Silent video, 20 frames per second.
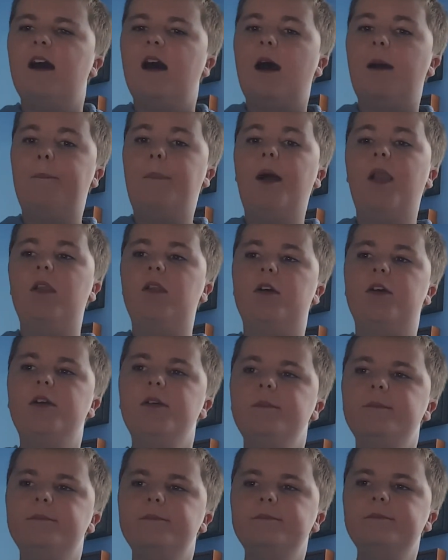A butler.
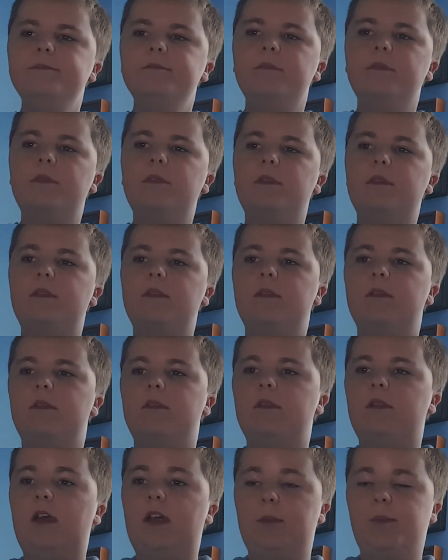
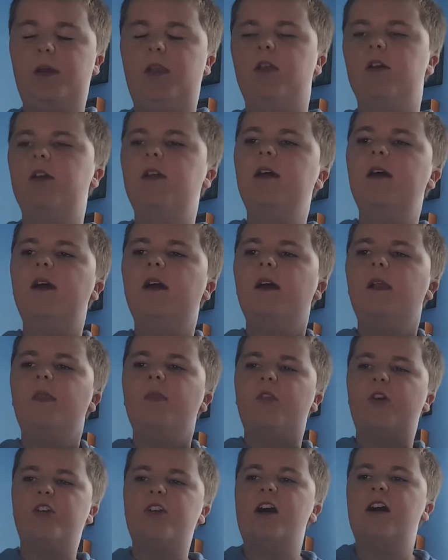
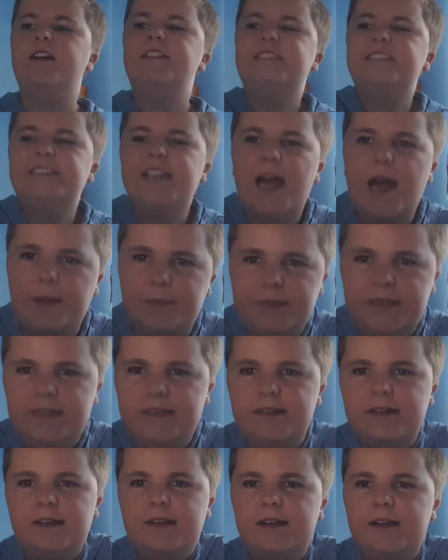Their dog, Snappy,